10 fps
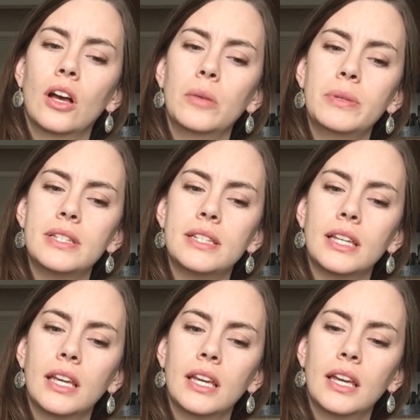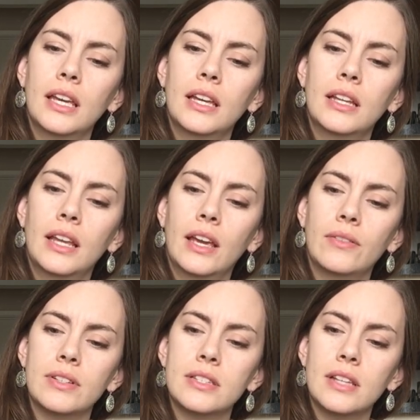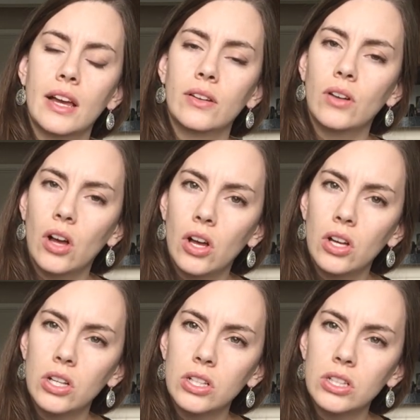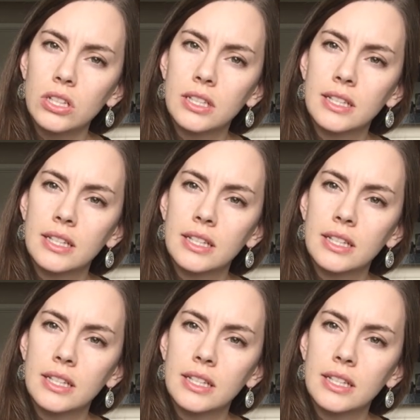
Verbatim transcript: I'll be singing in a recital hall